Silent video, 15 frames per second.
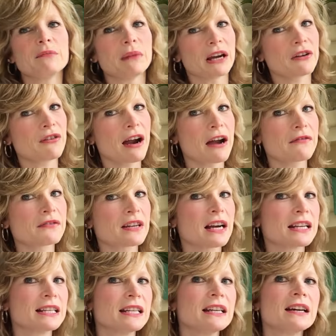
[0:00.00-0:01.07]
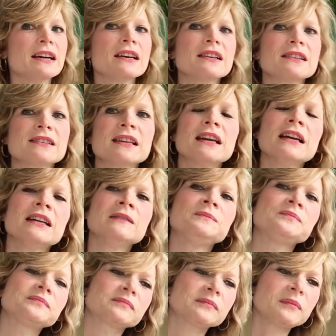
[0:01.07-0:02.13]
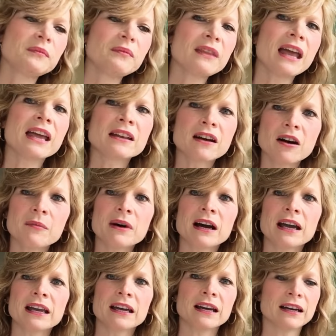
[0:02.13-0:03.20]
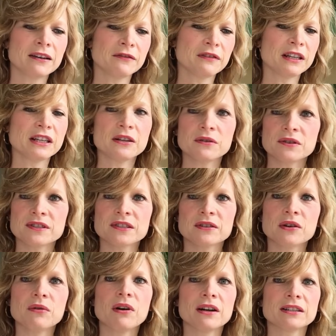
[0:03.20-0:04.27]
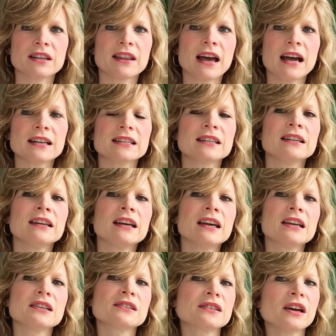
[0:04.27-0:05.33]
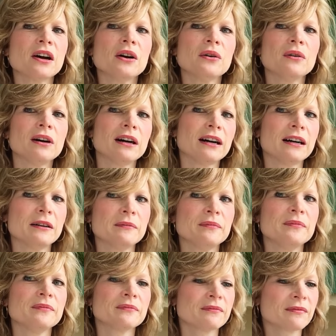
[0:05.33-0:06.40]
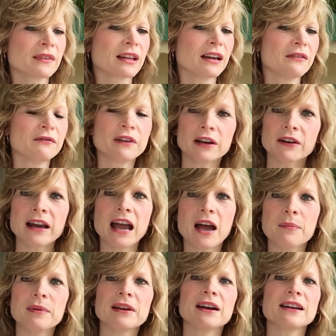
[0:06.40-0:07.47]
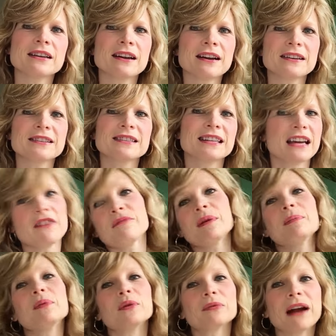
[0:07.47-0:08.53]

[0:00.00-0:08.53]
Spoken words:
and my craft ideas, and all my videos go on to that. So I'm very happy. I have people